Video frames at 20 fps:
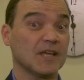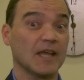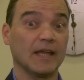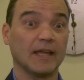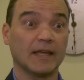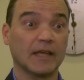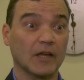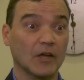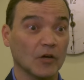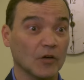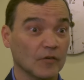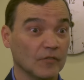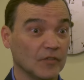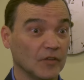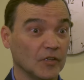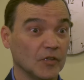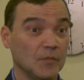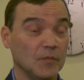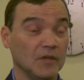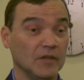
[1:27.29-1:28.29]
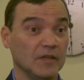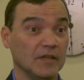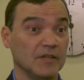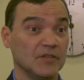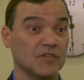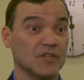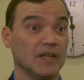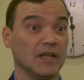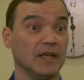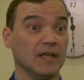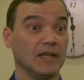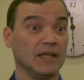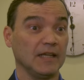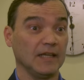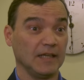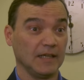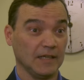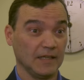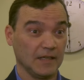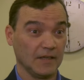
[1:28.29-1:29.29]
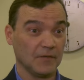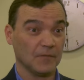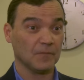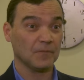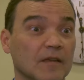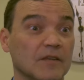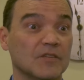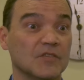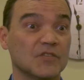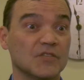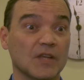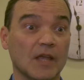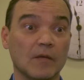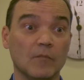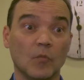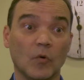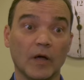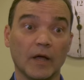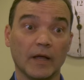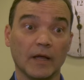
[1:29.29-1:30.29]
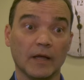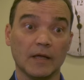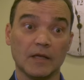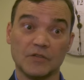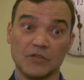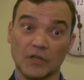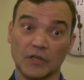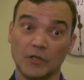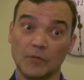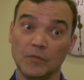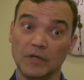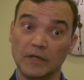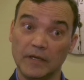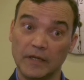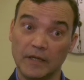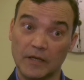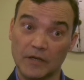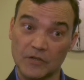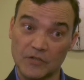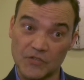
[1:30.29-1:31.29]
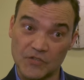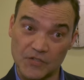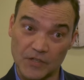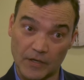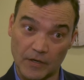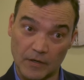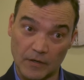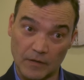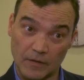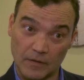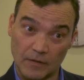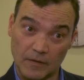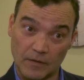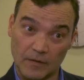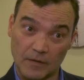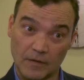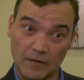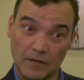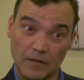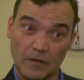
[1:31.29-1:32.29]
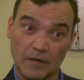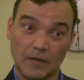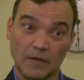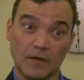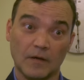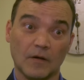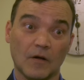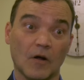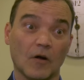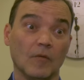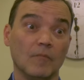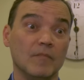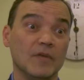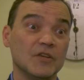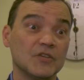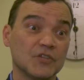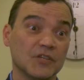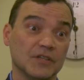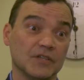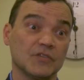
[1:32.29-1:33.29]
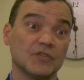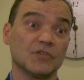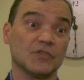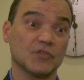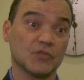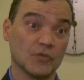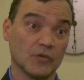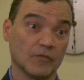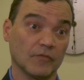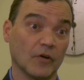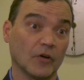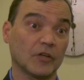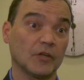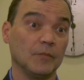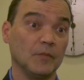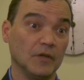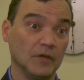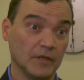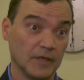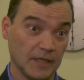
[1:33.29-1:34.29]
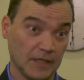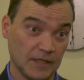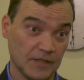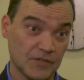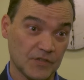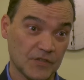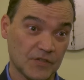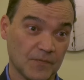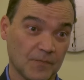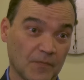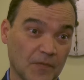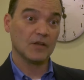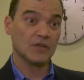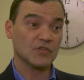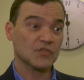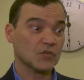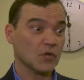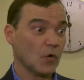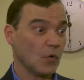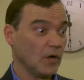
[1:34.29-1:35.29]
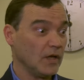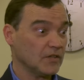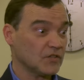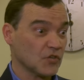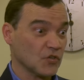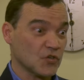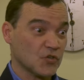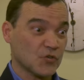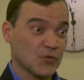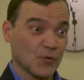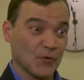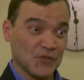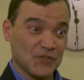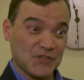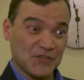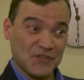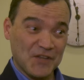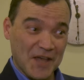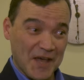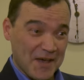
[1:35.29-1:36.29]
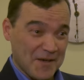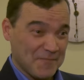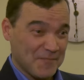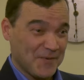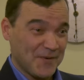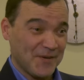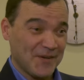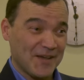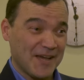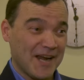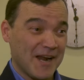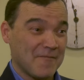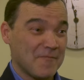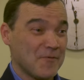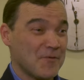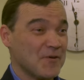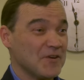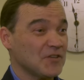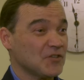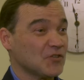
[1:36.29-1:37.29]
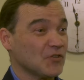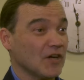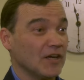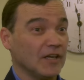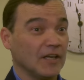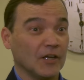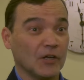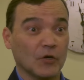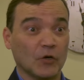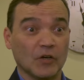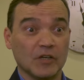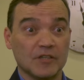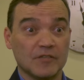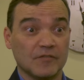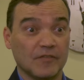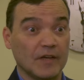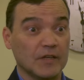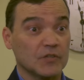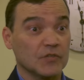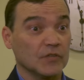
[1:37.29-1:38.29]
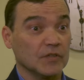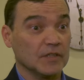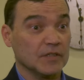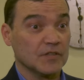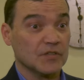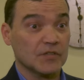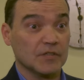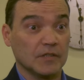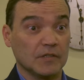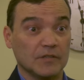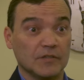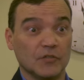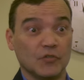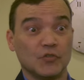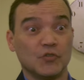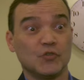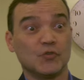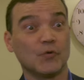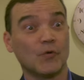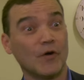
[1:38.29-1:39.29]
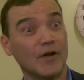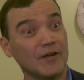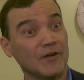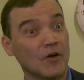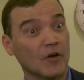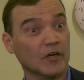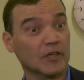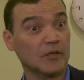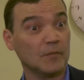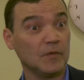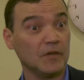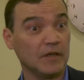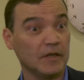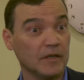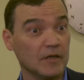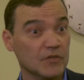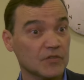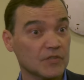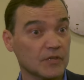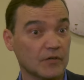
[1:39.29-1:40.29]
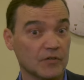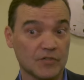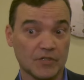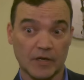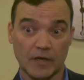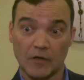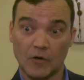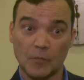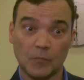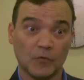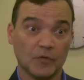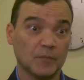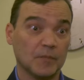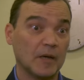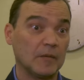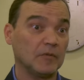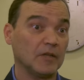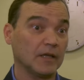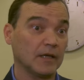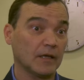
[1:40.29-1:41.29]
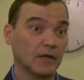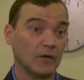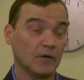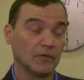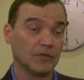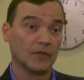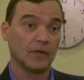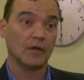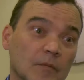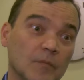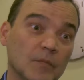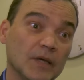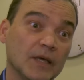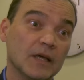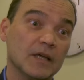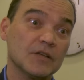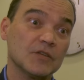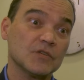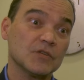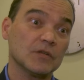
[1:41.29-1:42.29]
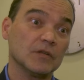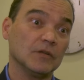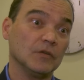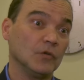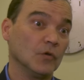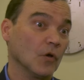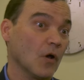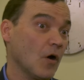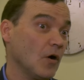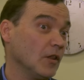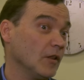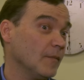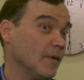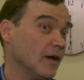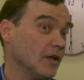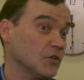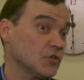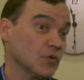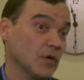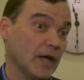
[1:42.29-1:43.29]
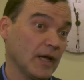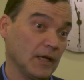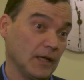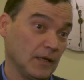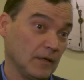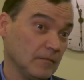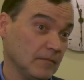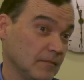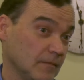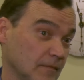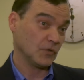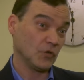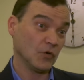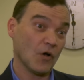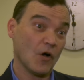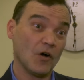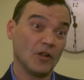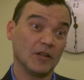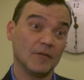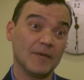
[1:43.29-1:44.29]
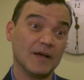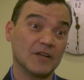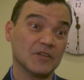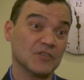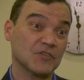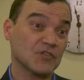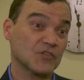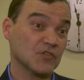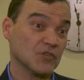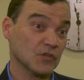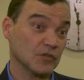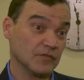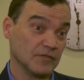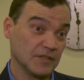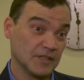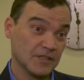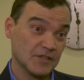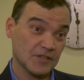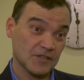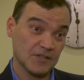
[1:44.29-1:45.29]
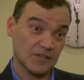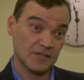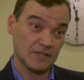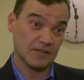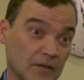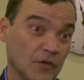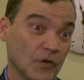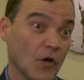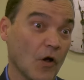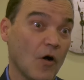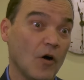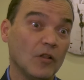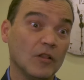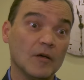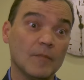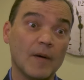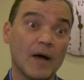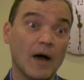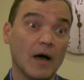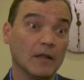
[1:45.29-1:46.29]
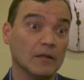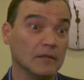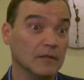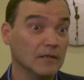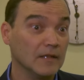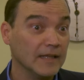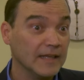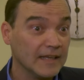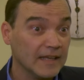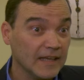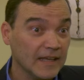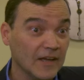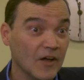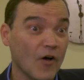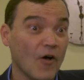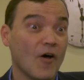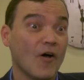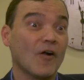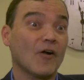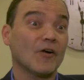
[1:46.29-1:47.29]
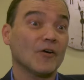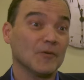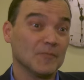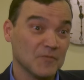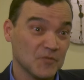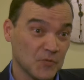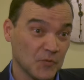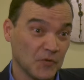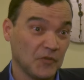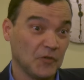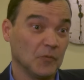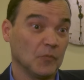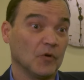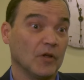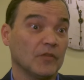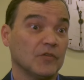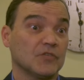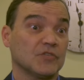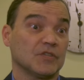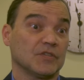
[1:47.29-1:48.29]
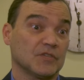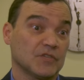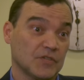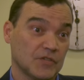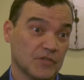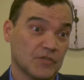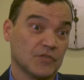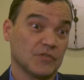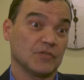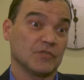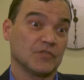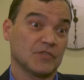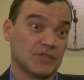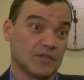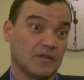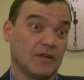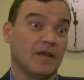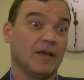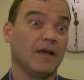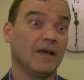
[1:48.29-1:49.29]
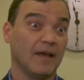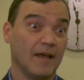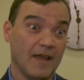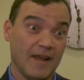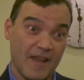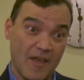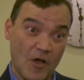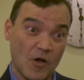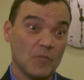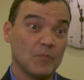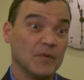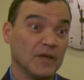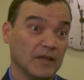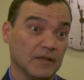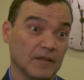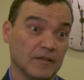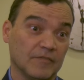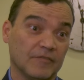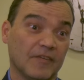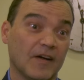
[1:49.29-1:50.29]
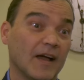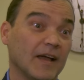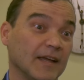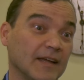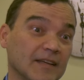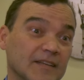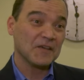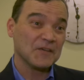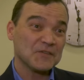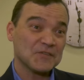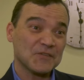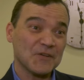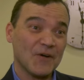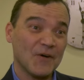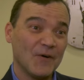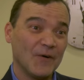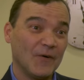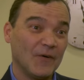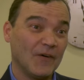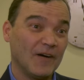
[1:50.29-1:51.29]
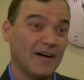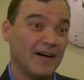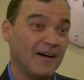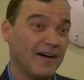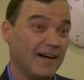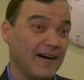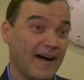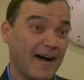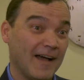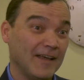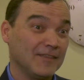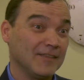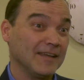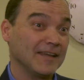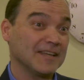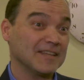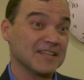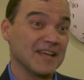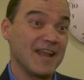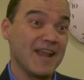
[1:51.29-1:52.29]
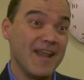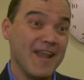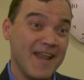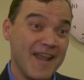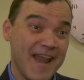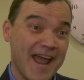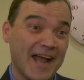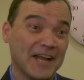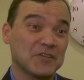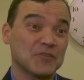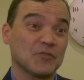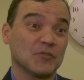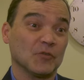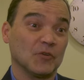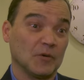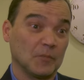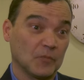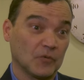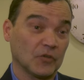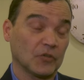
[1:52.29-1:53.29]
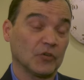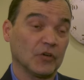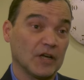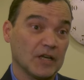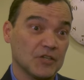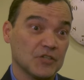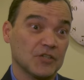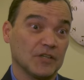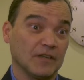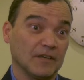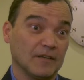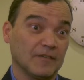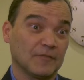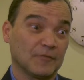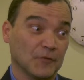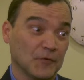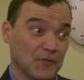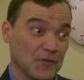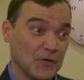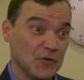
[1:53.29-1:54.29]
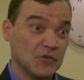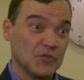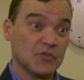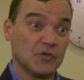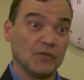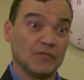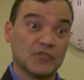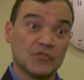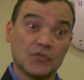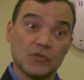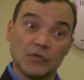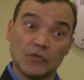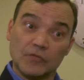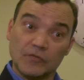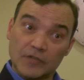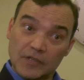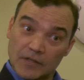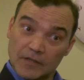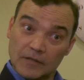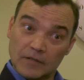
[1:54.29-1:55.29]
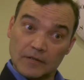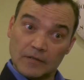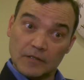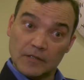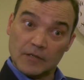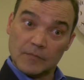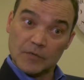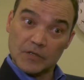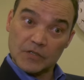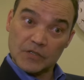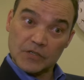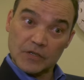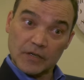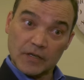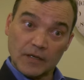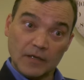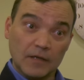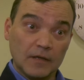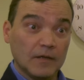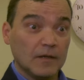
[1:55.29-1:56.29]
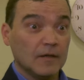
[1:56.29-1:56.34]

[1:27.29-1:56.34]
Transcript: take care of the communities in need. Same way as a community health center. Our mission is to serve our communities. So it's a short step, and I'm always trying to encourage veterans to, to join our community health centers and help with public health because you're all about training, you're all about service, you're all about linking arms with your brothers and sisters and helping in the fight. So uh, I think it's a natural progression for those who've served in the military